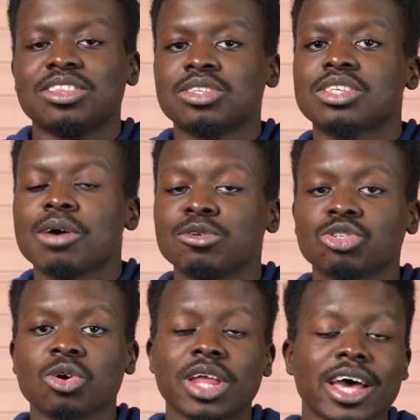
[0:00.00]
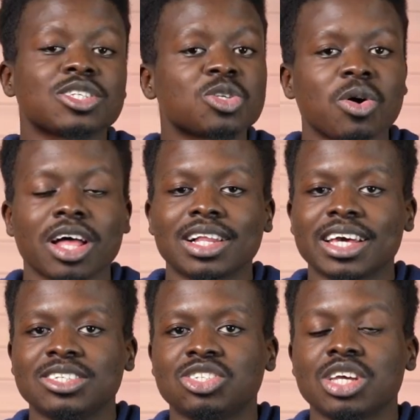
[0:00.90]
The Seibertron
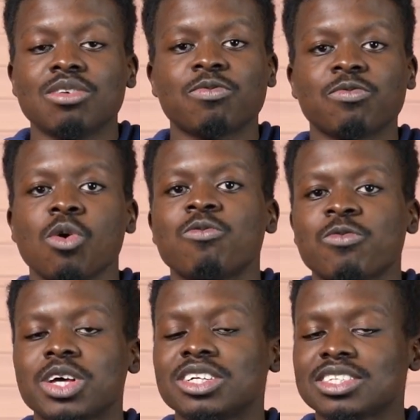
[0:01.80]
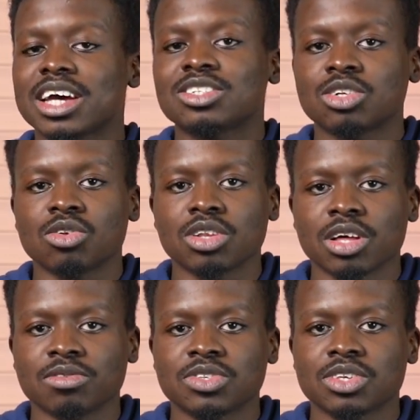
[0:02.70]
SOLAG full finger tactical
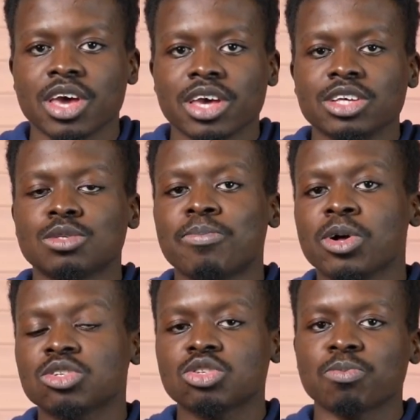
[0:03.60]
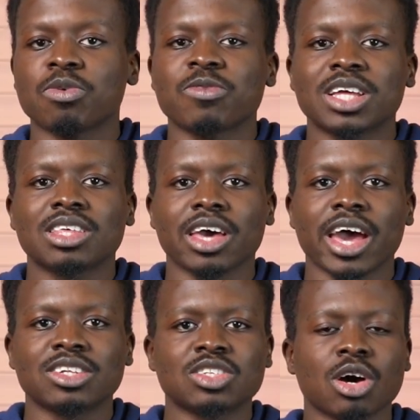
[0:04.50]
gloves is built to provide the
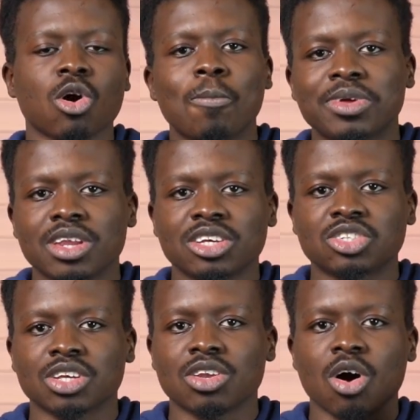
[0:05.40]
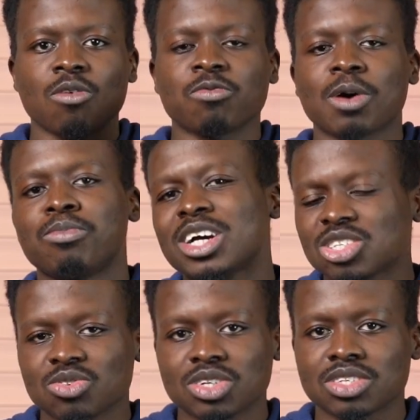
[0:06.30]
hands a combination of
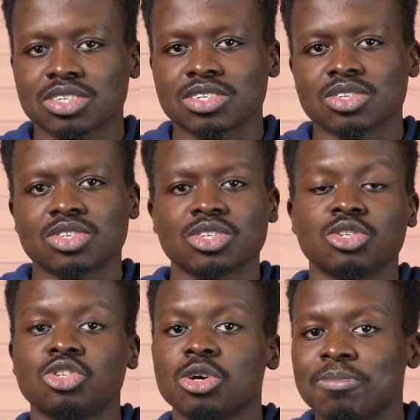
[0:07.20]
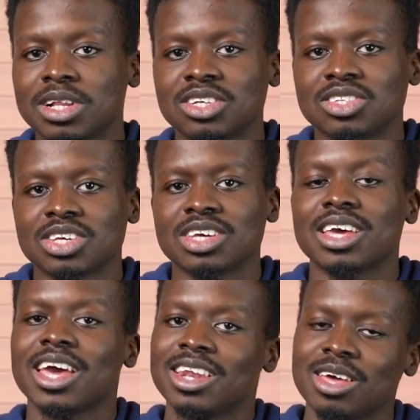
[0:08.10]
abrasion resistance, durability,
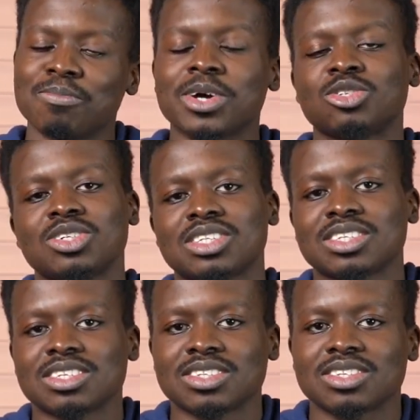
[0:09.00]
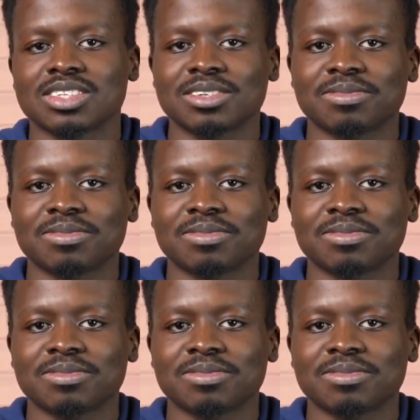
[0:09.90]
and impact resistance.